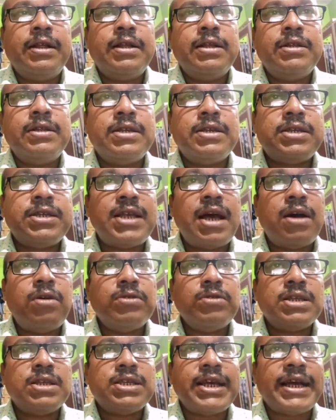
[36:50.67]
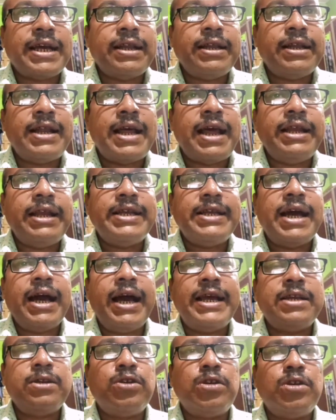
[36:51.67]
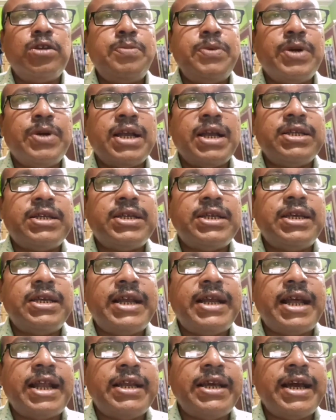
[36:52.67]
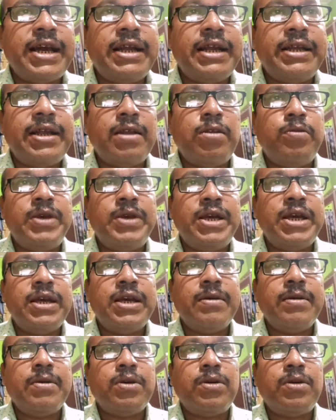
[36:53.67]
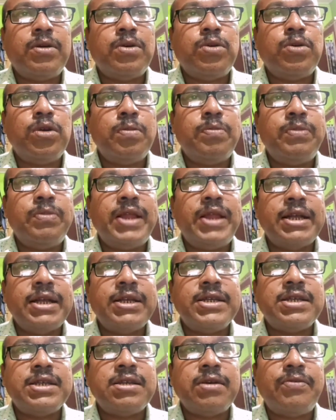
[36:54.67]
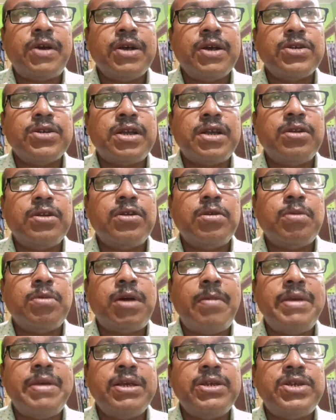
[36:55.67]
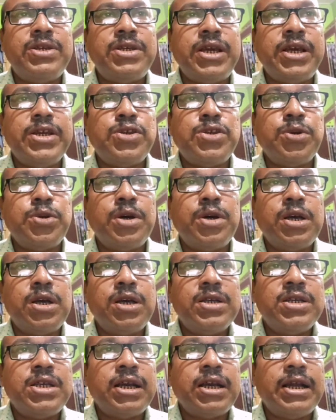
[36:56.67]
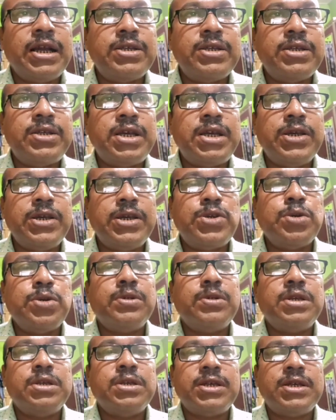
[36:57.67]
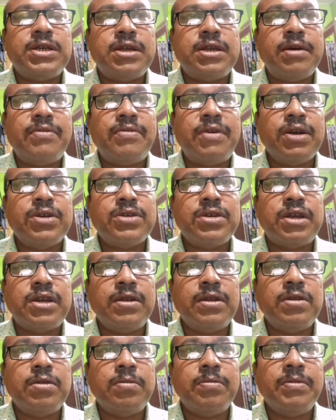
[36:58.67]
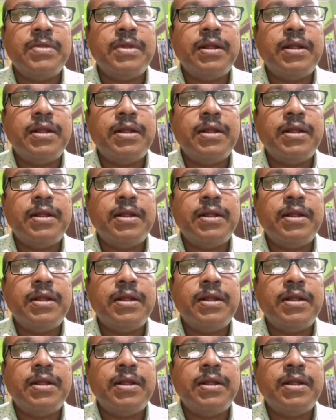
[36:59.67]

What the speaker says: This is how the second aldehyde group, you can see in aldehyde there will be a group that is the functional group coming CHO, single dash CHO. This is the functional group.